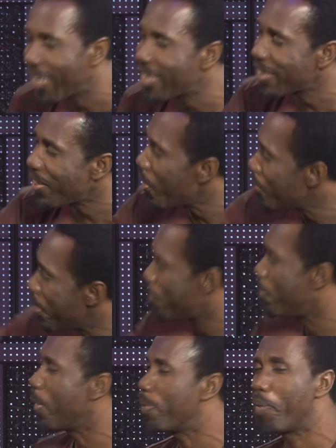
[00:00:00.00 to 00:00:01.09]
Is it out there
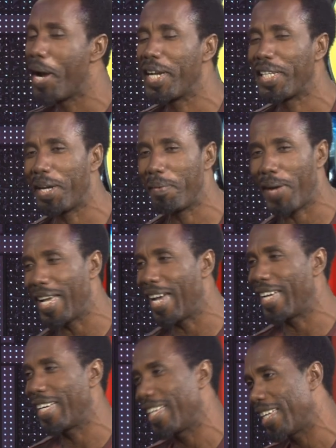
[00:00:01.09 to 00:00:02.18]
burning up?
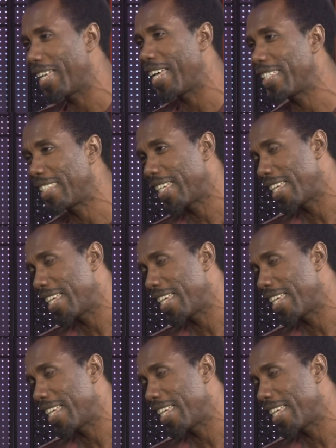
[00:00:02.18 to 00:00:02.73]
I take